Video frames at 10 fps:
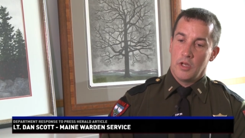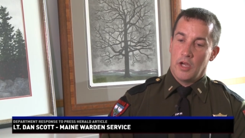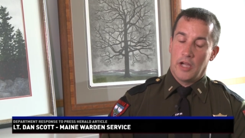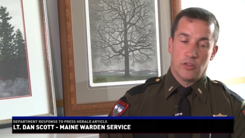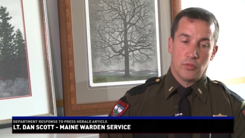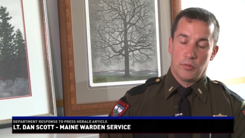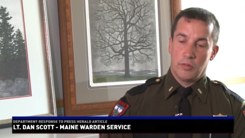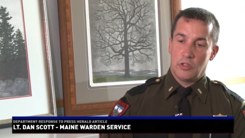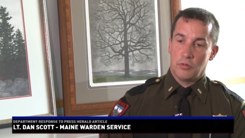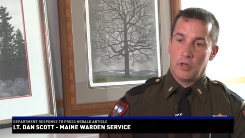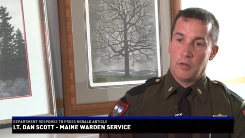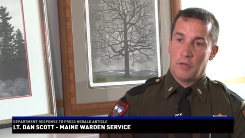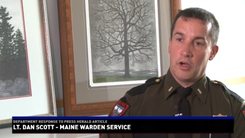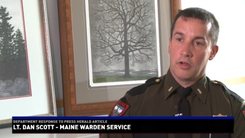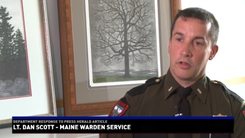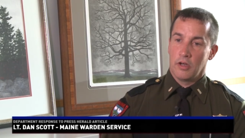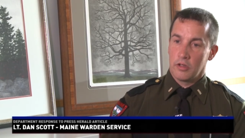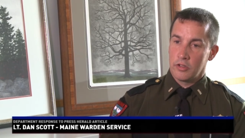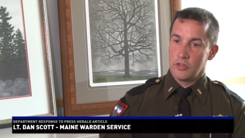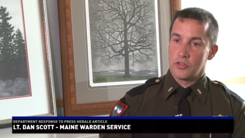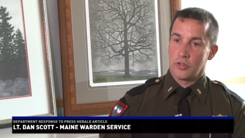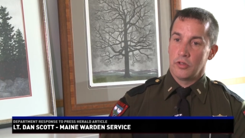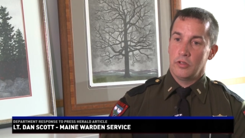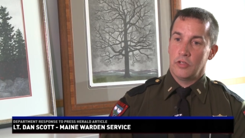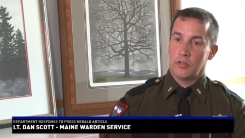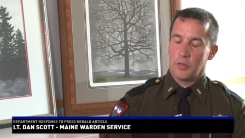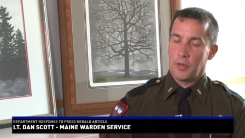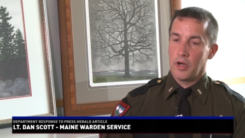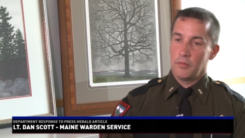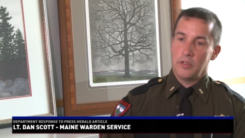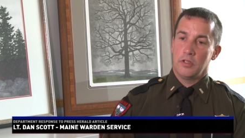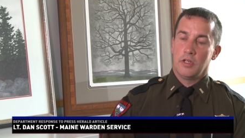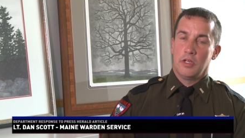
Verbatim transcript: I just, we, um, our, our concern as a department